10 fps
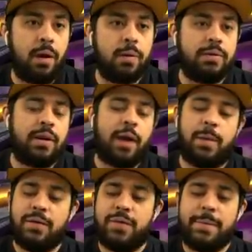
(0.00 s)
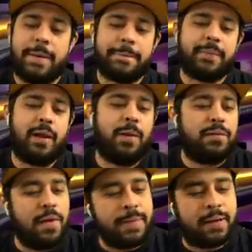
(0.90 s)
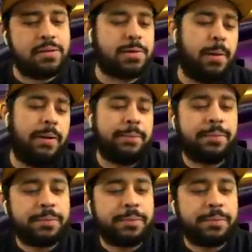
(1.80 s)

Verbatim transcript: Oh, I don't want to flip it. I don't want to flip it. Controller.